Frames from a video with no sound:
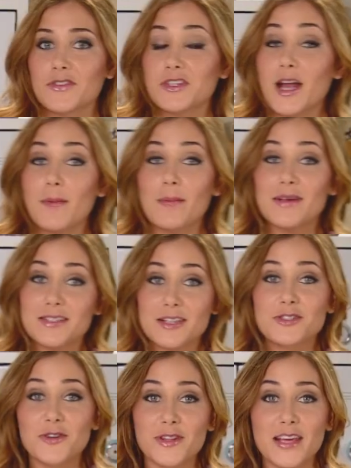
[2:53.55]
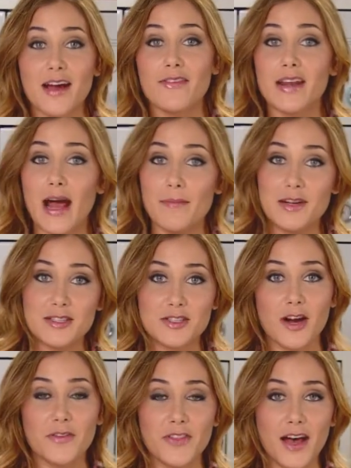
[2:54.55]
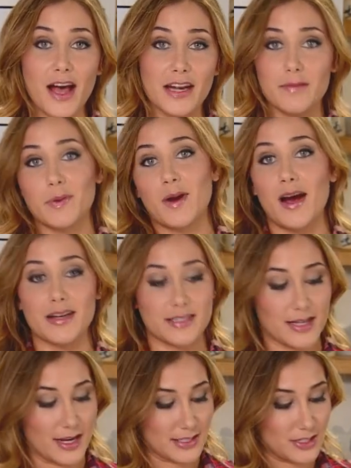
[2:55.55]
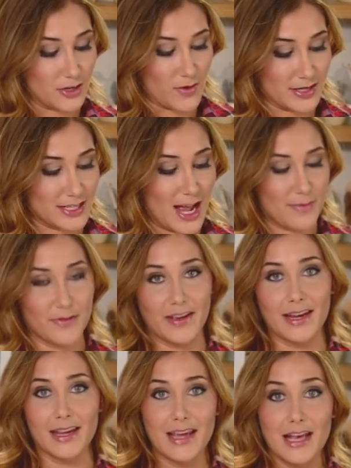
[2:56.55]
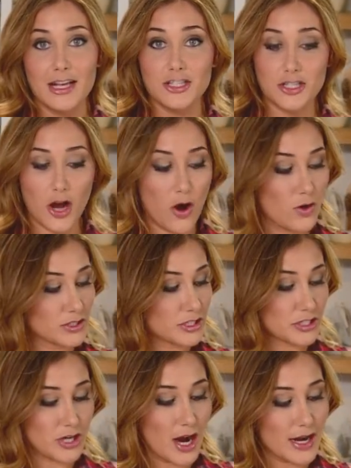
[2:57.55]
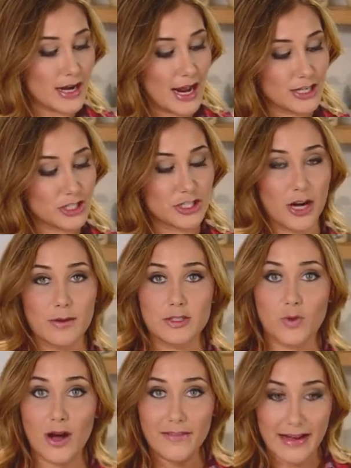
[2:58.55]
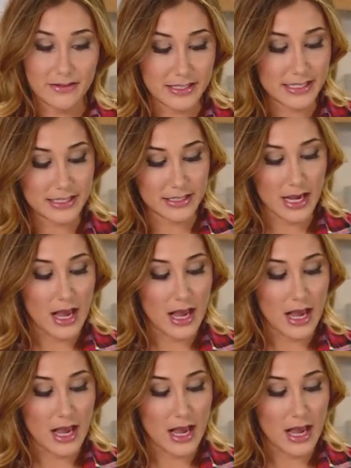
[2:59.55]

So now my biscuits are in the oven. I'm going to start the honey pecan sauce to go on top of it. So to start it, I just start with 12 ounces